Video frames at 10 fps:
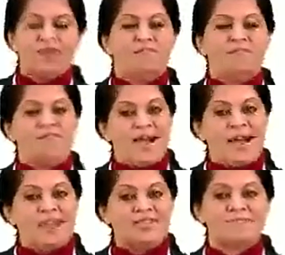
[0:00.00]

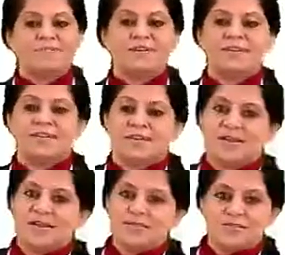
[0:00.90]
divides further
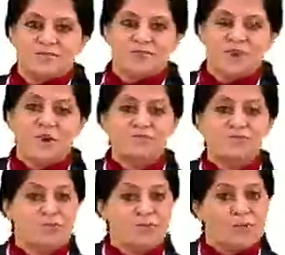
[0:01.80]
to form
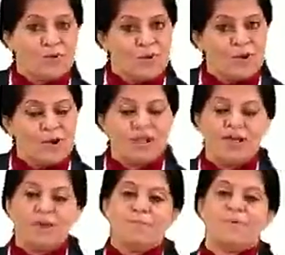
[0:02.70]
2 more
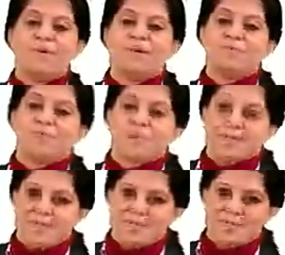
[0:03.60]
polar
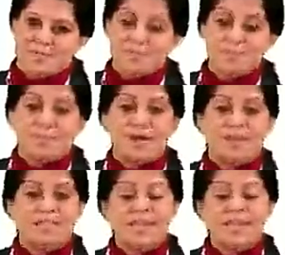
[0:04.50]
bodies.
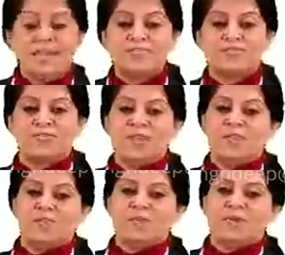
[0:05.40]
But these 3
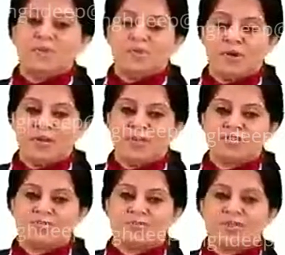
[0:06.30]
polar bodies,
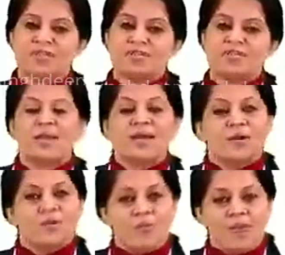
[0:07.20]
students,
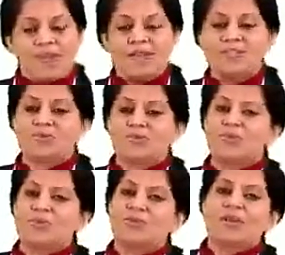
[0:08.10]
very
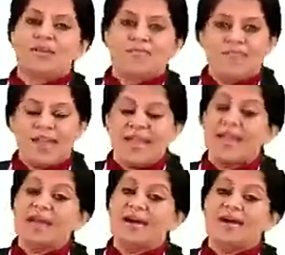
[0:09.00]
soon they
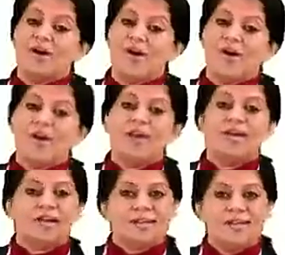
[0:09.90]
all
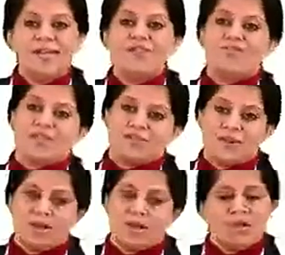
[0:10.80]

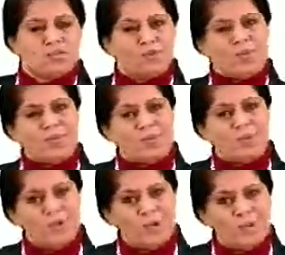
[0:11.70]
degenerate. So when
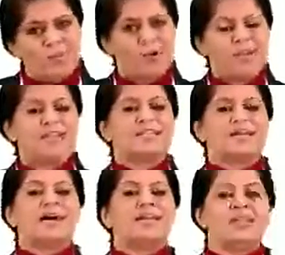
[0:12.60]
polar bodies
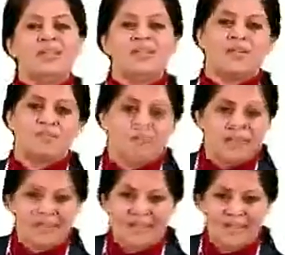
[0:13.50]
are
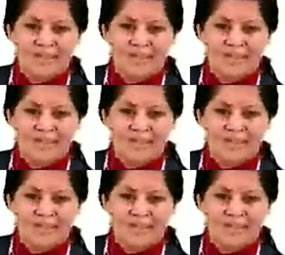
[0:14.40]
degenerating,